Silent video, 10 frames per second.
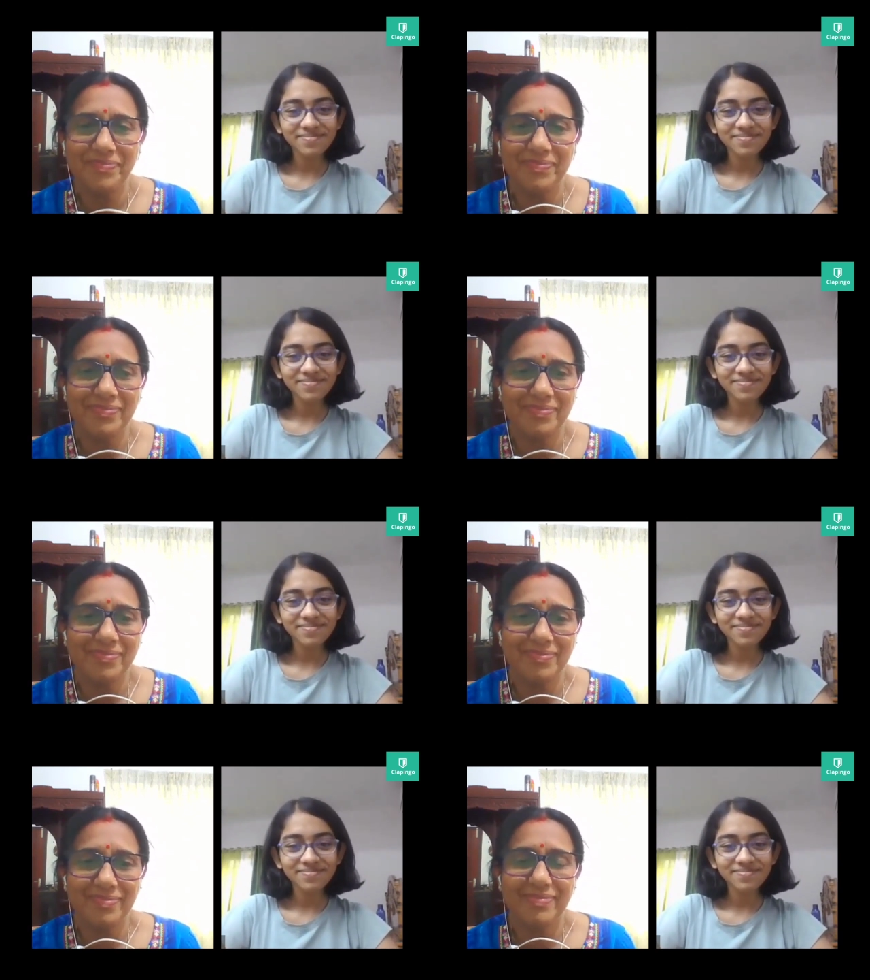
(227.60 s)
Speaker 1: Yeah.
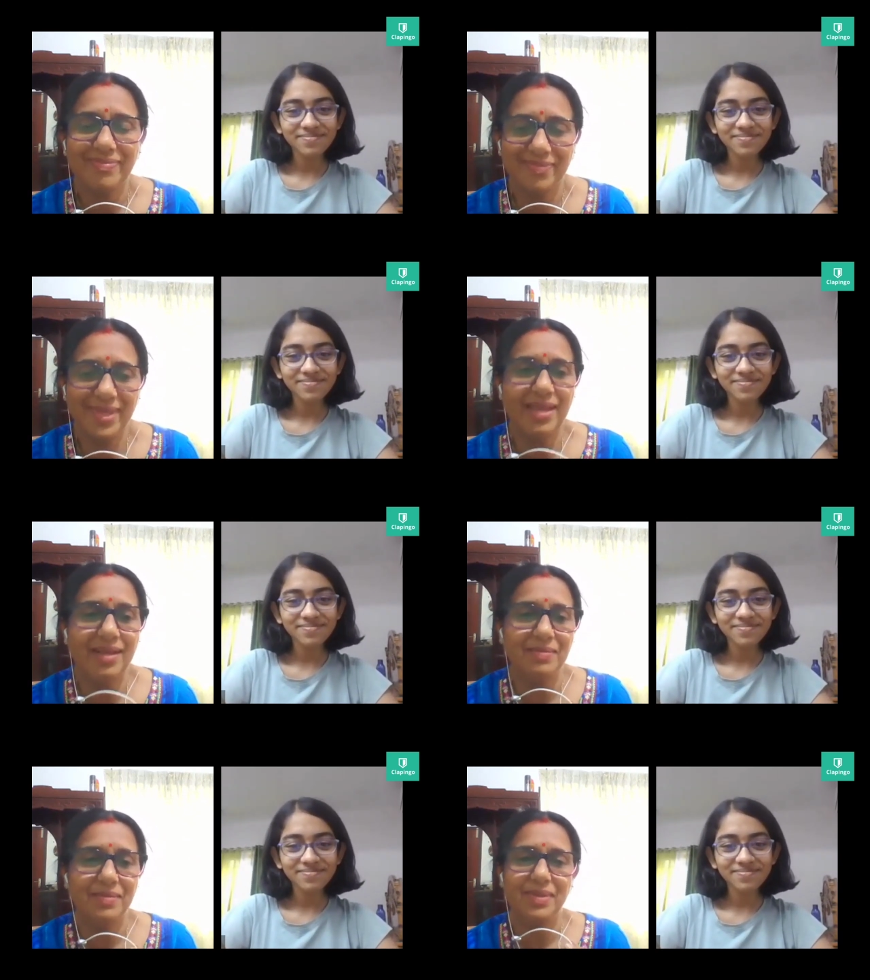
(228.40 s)
Yeah.
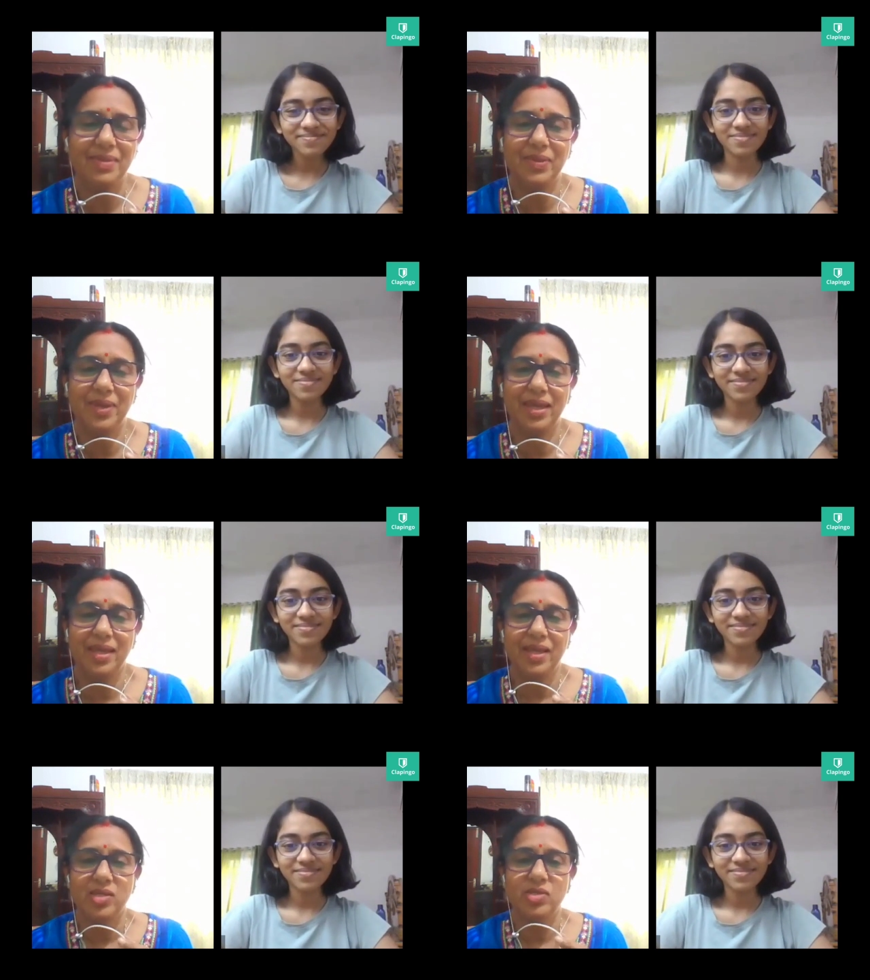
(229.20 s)
Okay.
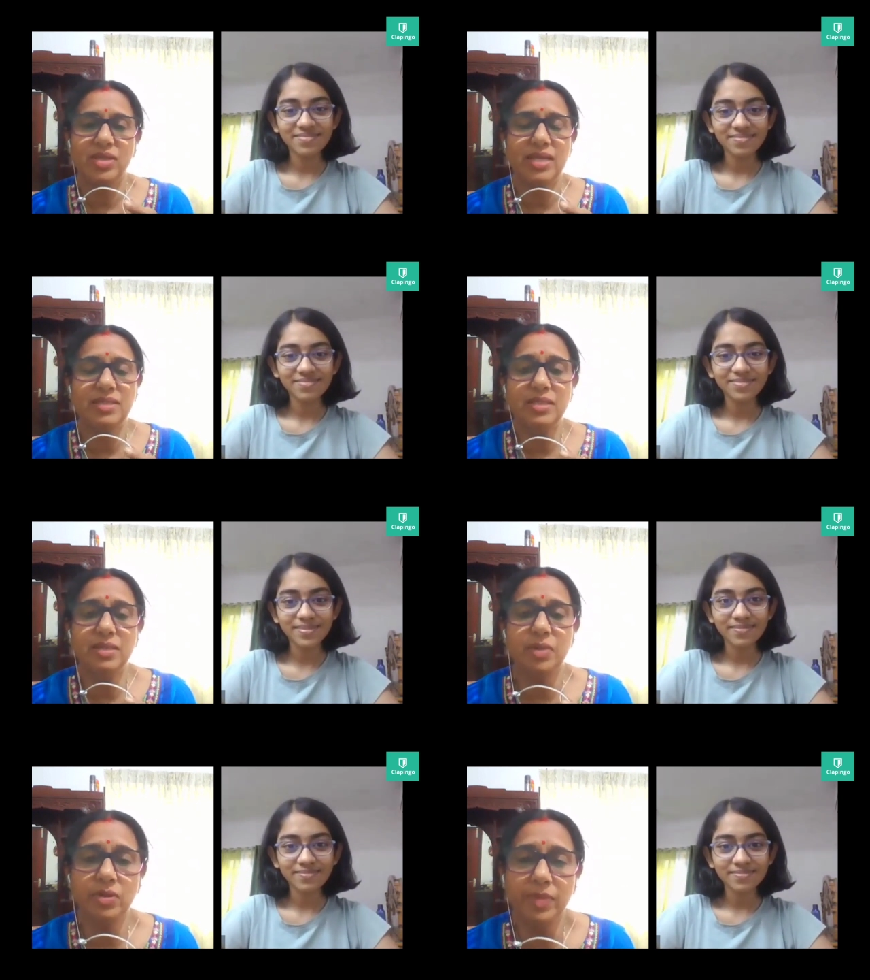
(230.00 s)
So that's it
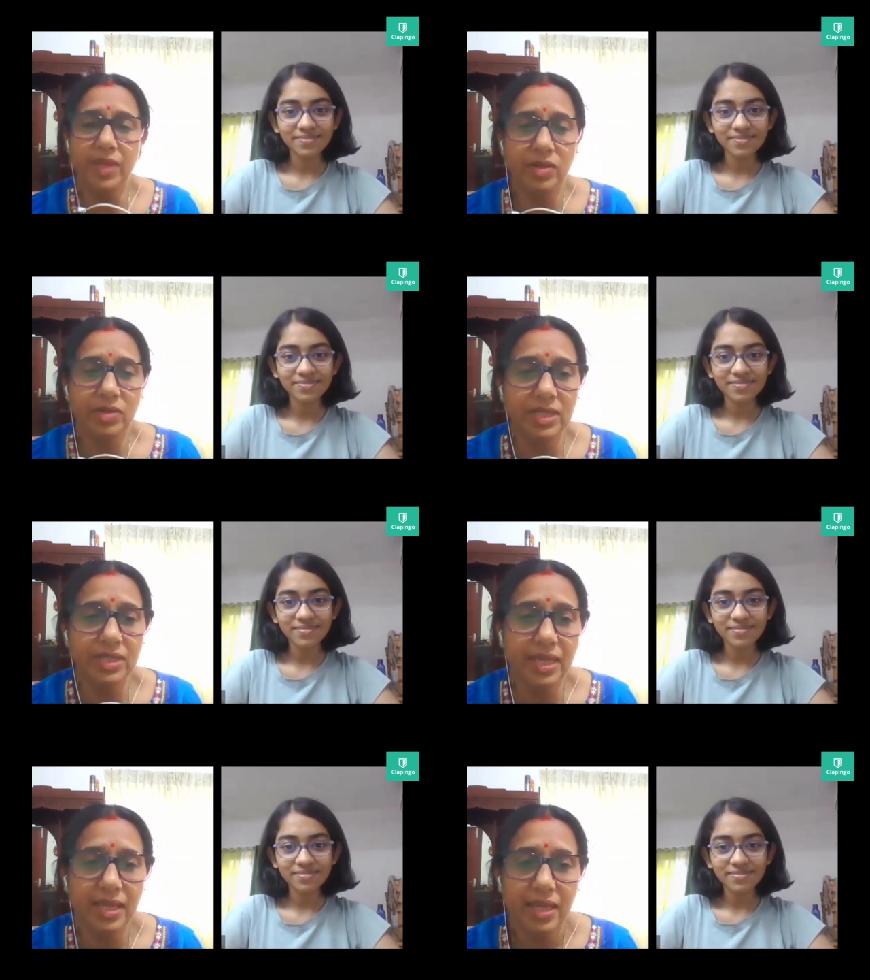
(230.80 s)
about me,
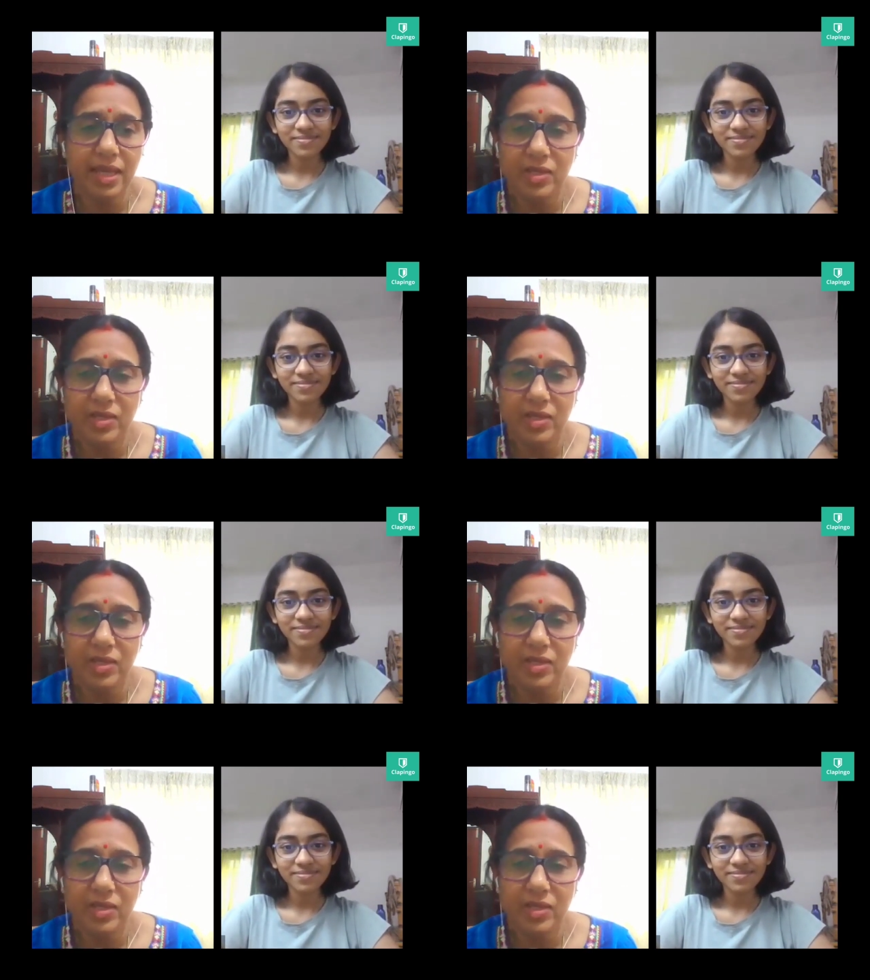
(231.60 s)
Arundhati.